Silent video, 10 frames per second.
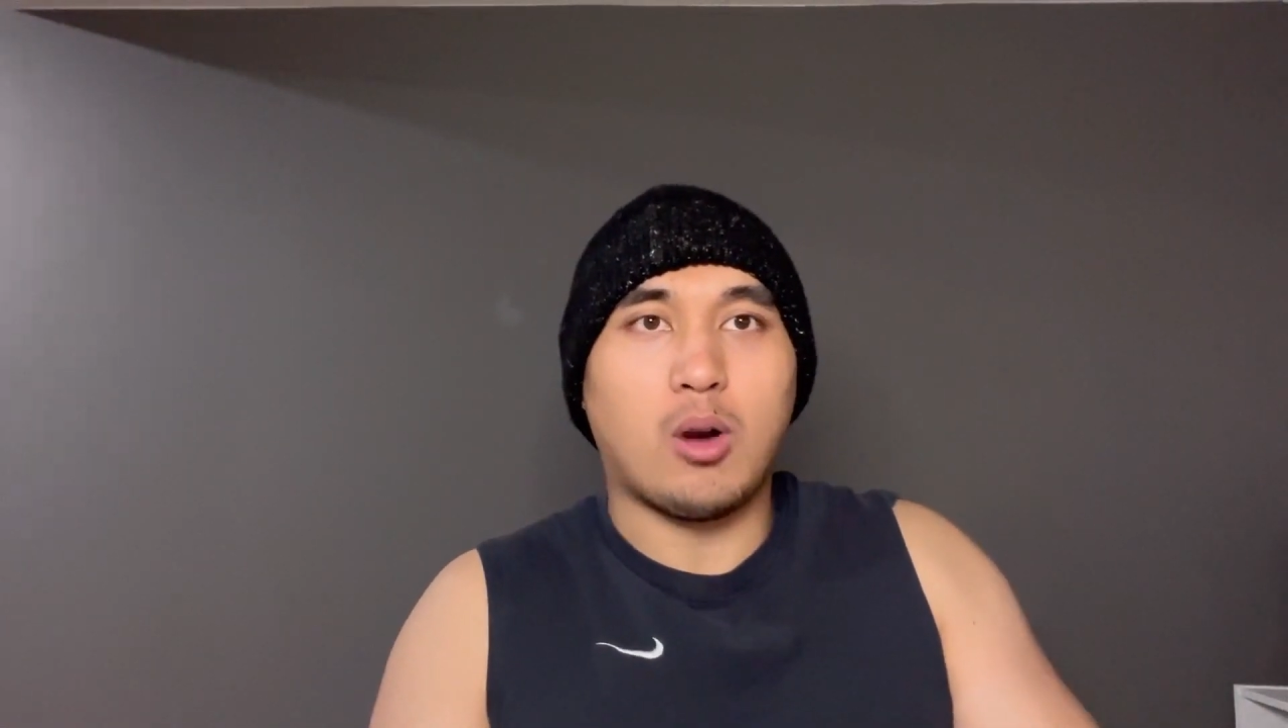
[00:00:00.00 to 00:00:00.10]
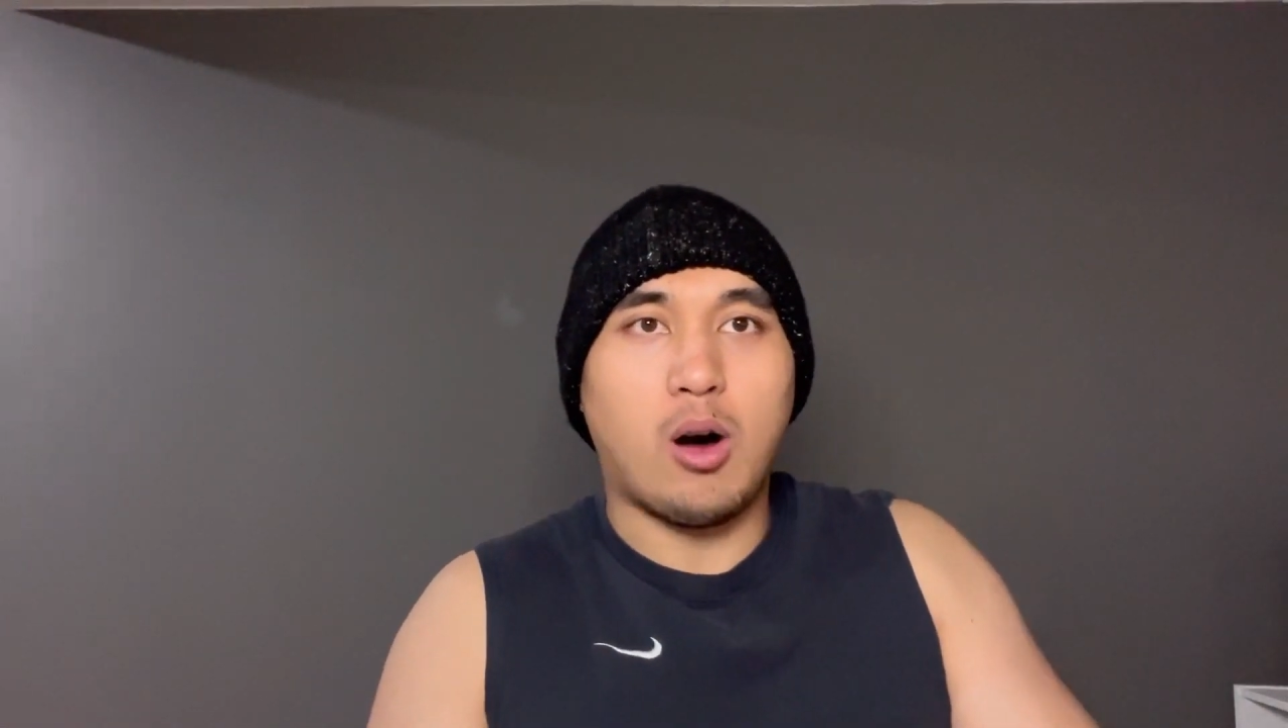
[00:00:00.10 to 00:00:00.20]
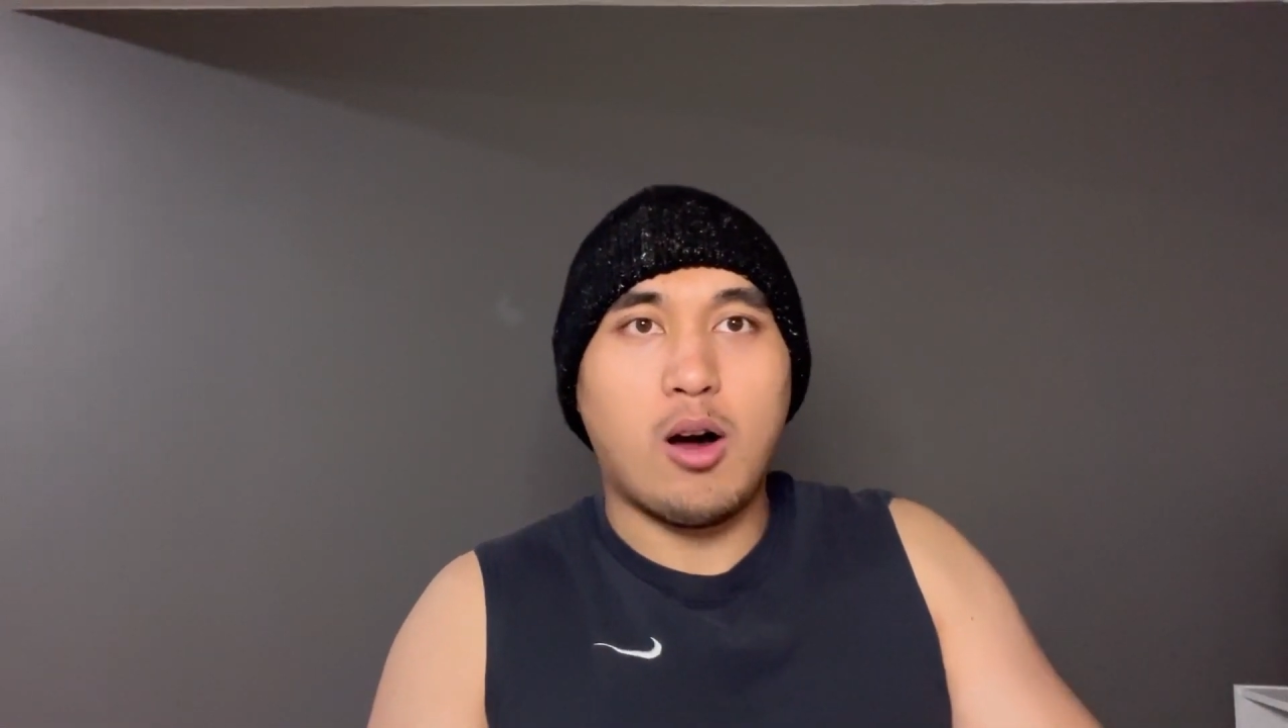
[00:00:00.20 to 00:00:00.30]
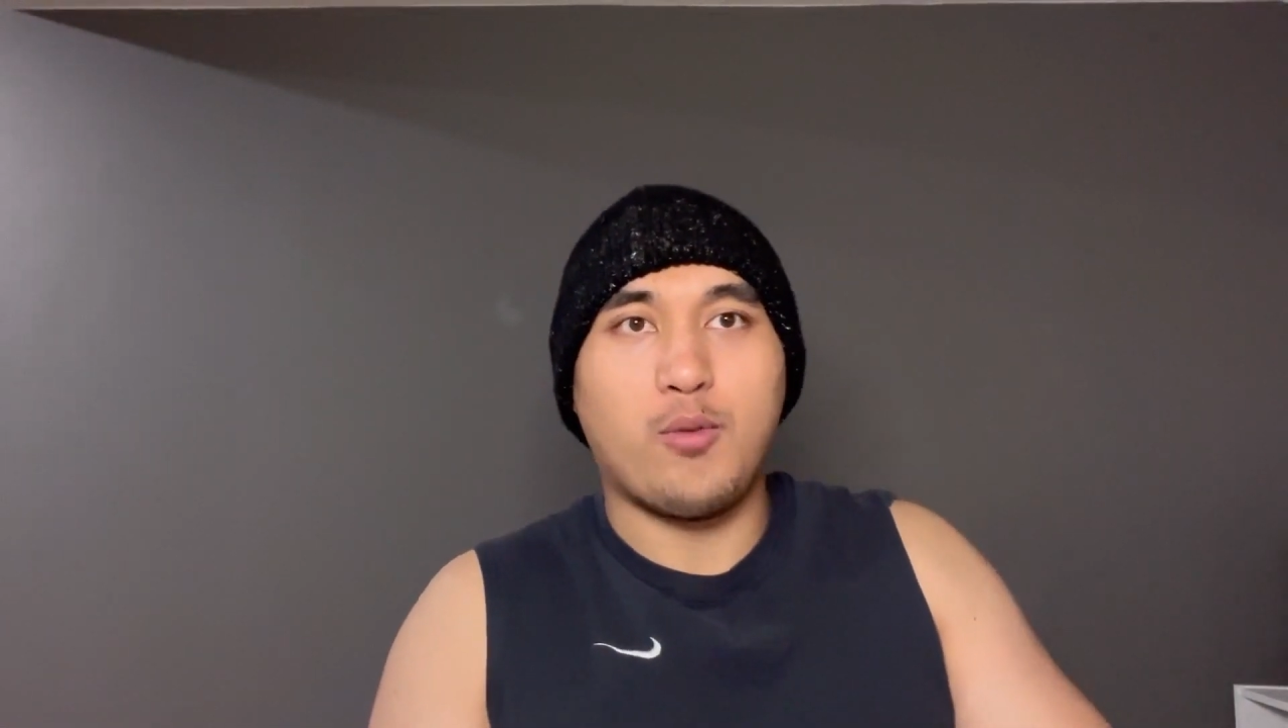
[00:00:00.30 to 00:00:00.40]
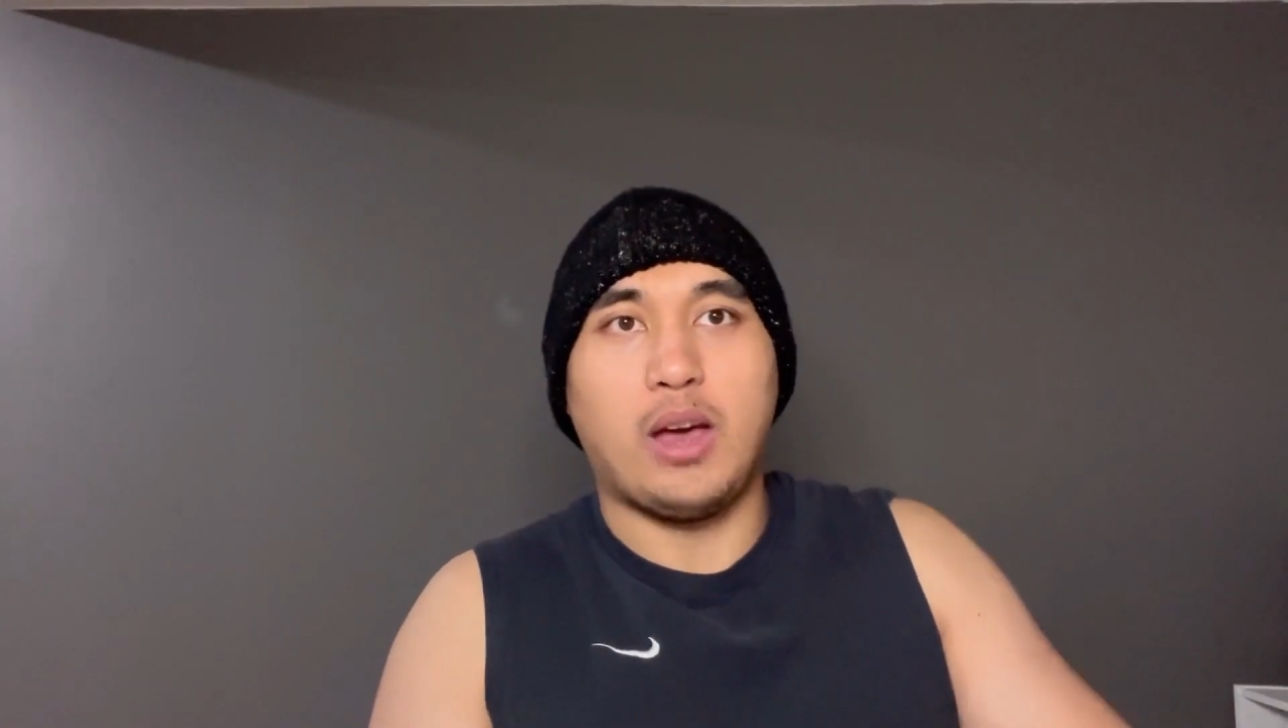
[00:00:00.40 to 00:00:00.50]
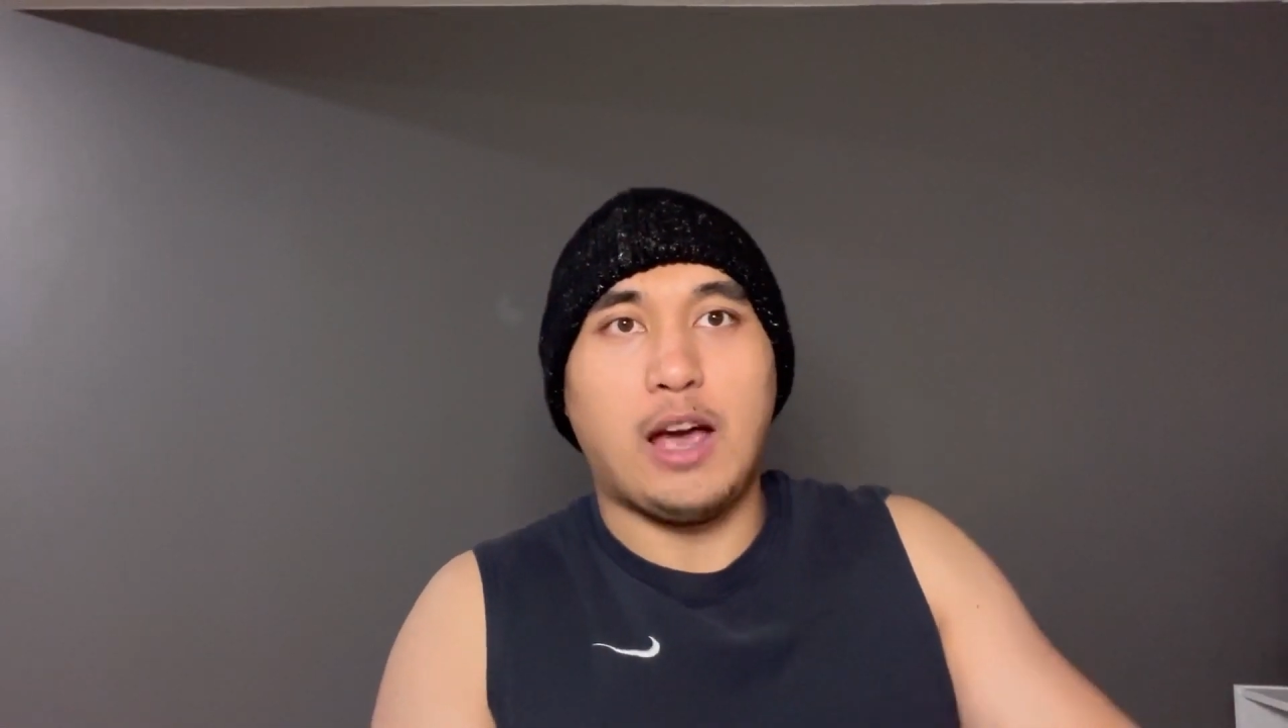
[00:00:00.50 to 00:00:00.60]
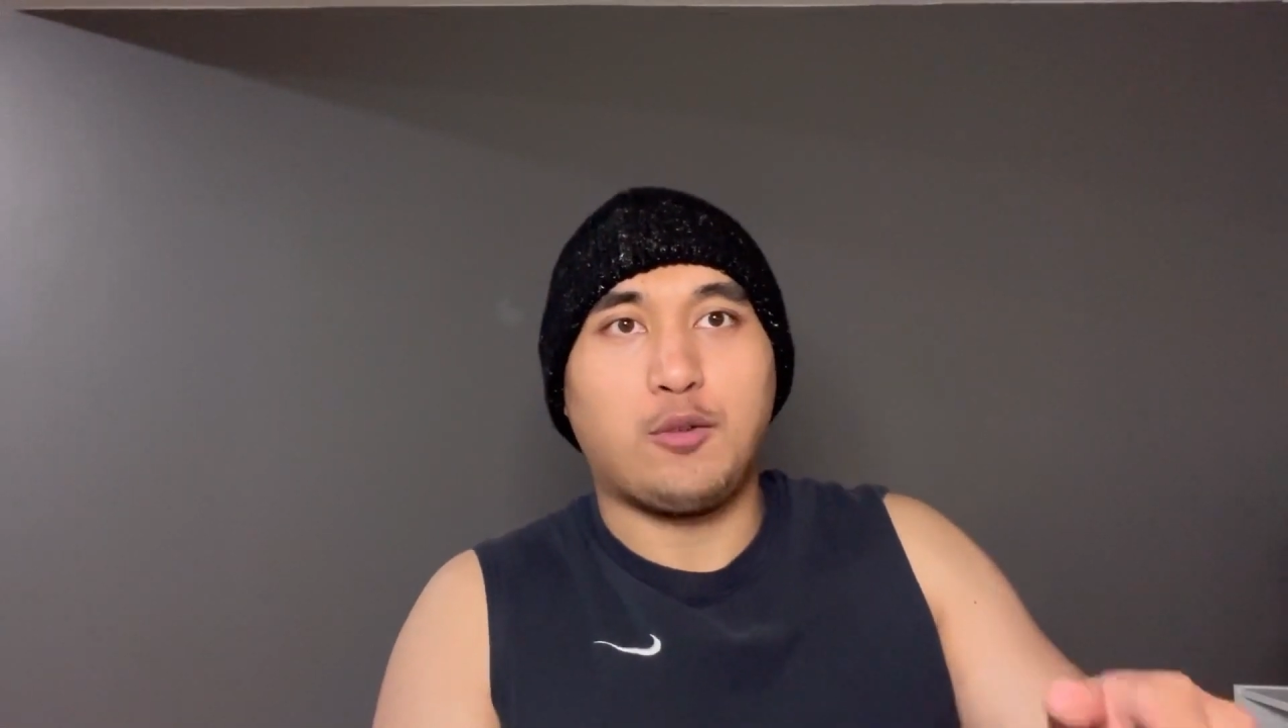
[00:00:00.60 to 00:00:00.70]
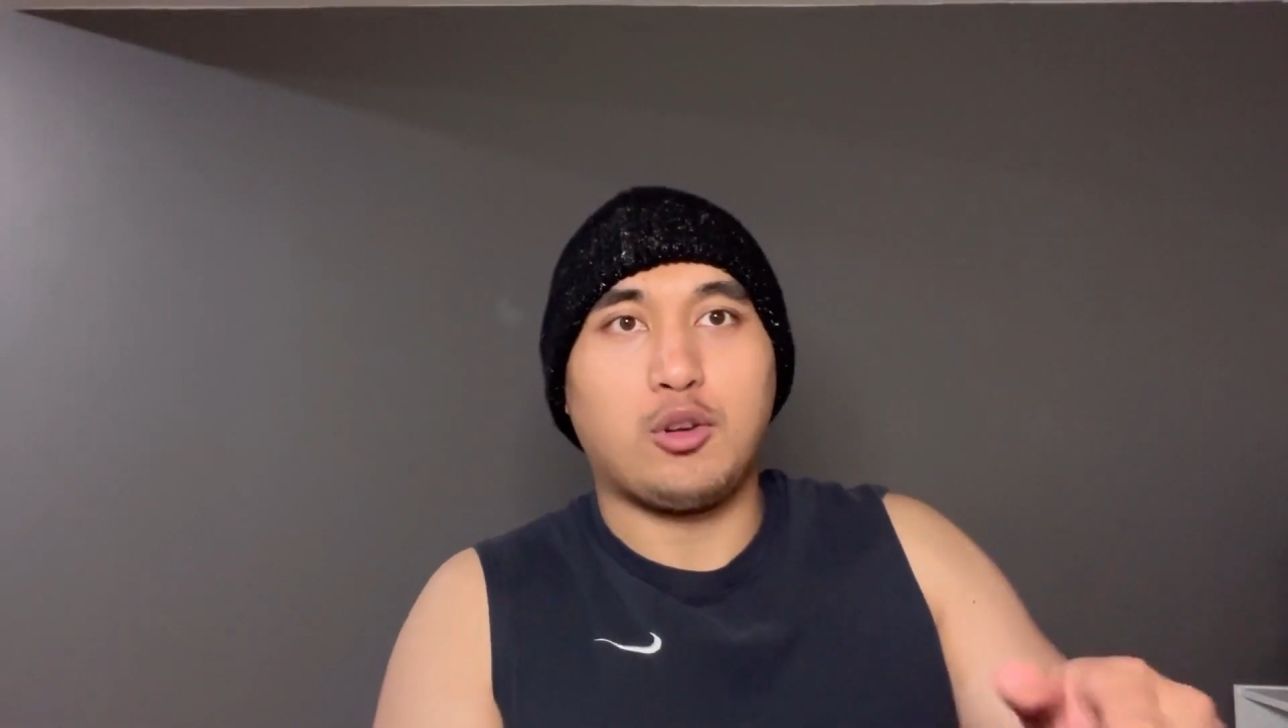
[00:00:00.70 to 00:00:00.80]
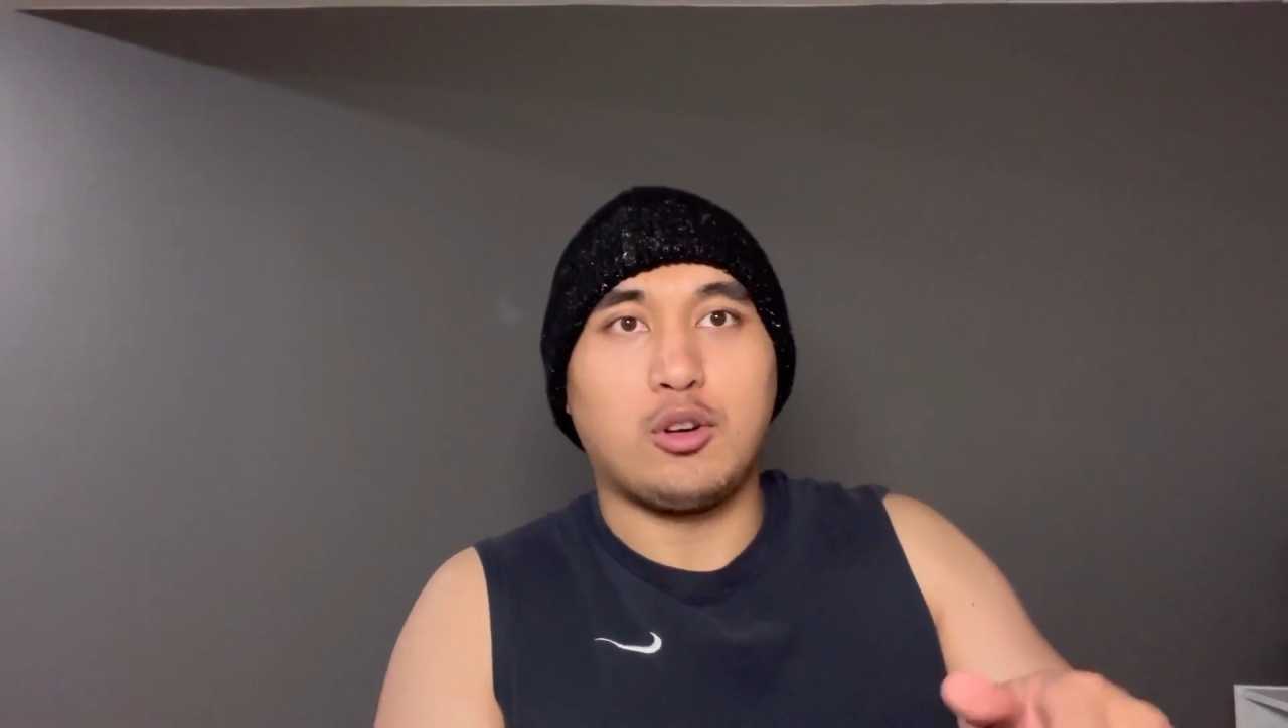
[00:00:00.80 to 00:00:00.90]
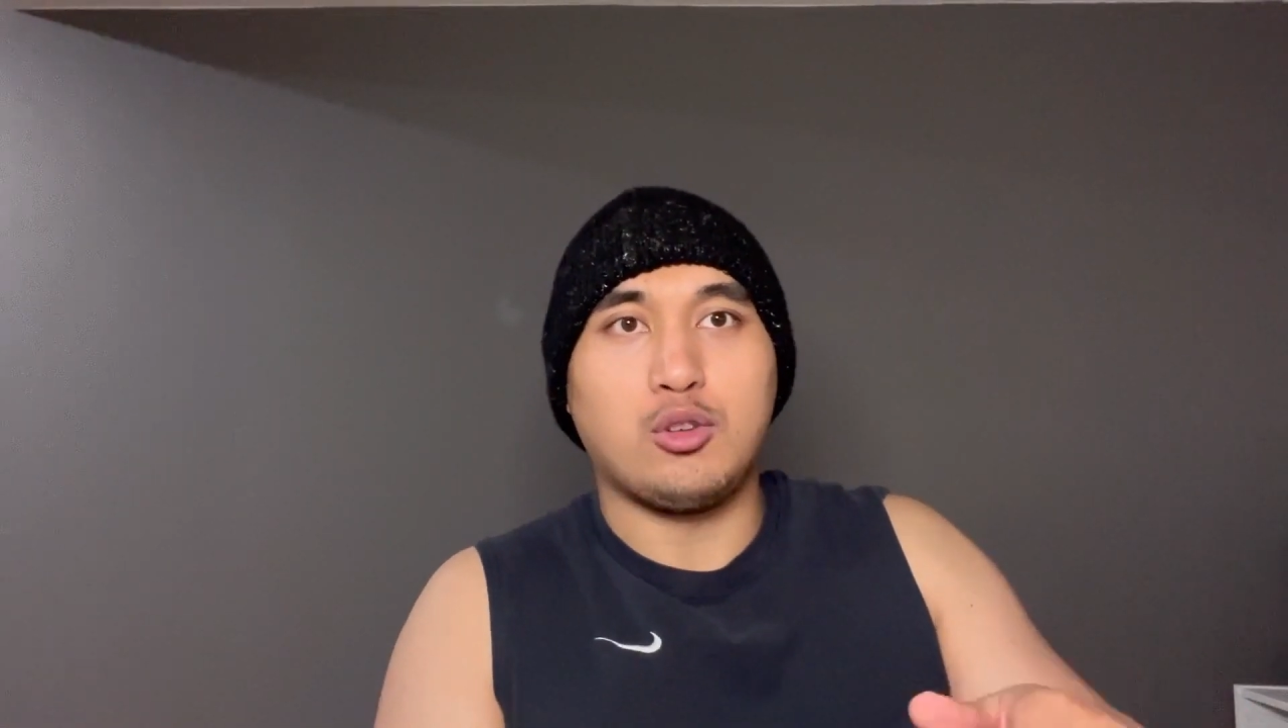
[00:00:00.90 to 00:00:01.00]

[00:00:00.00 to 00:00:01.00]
off after